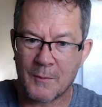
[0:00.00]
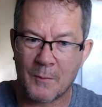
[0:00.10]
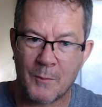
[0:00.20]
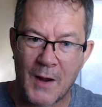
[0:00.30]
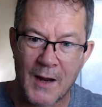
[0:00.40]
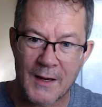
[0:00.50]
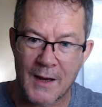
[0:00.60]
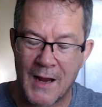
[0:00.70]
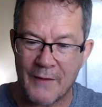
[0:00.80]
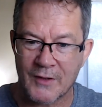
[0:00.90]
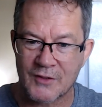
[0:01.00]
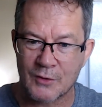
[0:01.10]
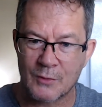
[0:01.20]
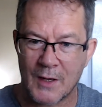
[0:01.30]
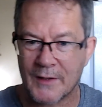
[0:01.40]
by having
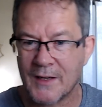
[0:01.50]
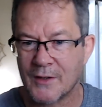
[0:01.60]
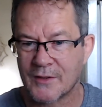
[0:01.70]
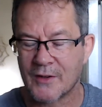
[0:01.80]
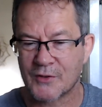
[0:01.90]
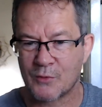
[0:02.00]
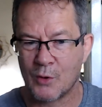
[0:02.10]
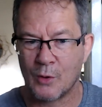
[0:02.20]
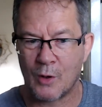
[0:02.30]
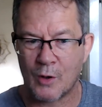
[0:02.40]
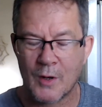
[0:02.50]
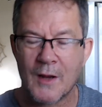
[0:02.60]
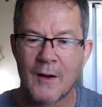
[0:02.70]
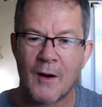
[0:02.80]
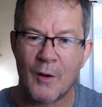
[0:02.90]
to adhere to this rule, or
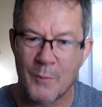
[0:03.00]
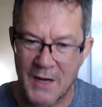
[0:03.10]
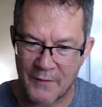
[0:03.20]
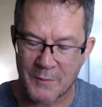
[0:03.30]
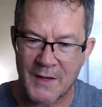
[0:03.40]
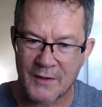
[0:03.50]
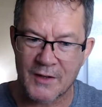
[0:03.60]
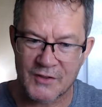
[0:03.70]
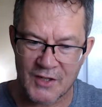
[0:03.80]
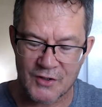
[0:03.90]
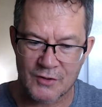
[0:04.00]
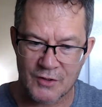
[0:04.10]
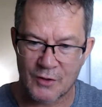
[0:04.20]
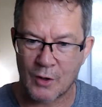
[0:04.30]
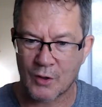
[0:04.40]
me having made the decision
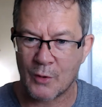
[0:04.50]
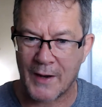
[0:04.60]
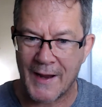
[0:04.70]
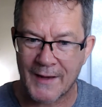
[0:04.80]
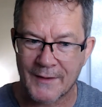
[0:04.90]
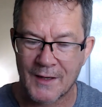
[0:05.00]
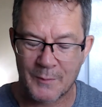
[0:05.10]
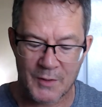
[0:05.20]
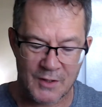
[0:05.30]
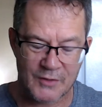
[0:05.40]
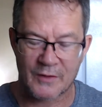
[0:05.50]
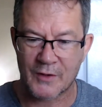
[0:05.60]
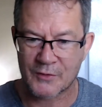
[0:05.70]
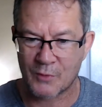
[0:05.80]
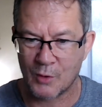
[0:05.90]
to not go ahead because of
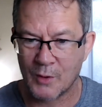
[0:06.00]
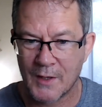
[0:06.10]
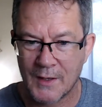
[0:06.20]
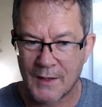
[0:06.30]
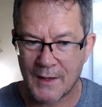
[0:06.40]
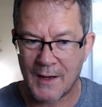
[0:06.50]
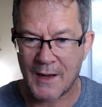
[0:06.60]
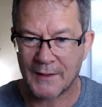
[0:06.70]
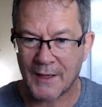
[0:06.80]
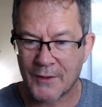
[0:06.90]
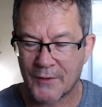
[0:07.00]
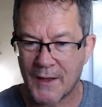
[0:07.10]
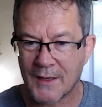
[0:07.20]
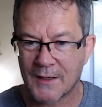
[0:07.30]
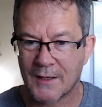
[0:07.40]
this rule. And I
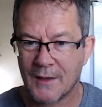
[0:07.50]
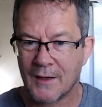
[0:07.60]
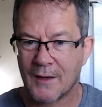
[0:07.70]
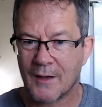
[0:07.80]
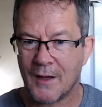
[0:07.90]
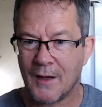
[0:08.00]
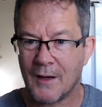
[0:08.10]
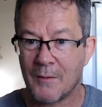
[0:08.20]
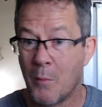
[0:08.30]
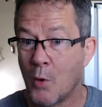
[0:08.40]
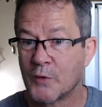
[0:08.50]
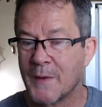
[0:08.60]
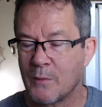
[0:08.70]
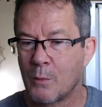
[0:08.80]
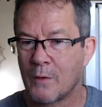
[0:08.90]
think most
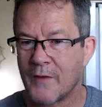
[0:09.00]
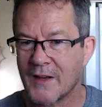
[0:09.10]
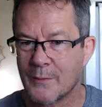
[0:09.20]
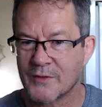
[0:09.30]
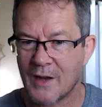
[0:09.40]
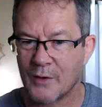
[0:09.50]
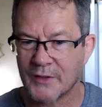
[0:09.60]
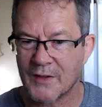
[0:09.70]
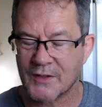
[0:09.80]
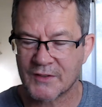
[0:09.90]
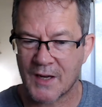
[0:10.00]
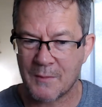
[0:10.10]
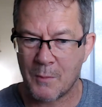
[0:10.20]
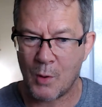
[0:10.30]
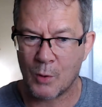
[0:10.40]
people will find themselves in the
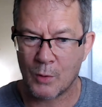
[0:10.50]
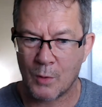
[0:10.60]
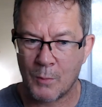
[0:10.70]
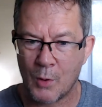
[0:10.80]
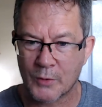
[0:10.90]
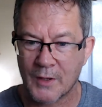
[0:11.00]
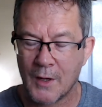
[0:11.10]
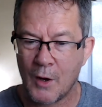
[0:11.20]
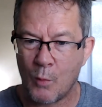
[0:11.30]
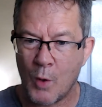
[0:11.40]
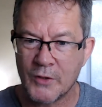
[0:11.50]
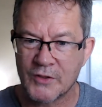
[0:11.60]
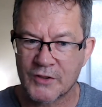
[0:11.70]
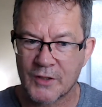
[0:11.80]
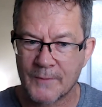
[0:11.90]
same boat.
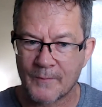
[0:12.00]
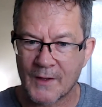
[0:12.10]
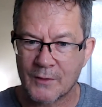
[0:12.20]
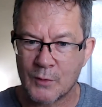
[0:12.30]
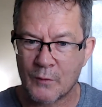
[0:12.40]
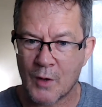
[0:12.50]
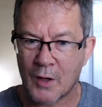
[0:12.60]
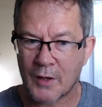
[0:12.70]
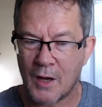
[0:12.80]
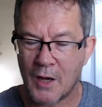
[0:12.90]
Once you've got a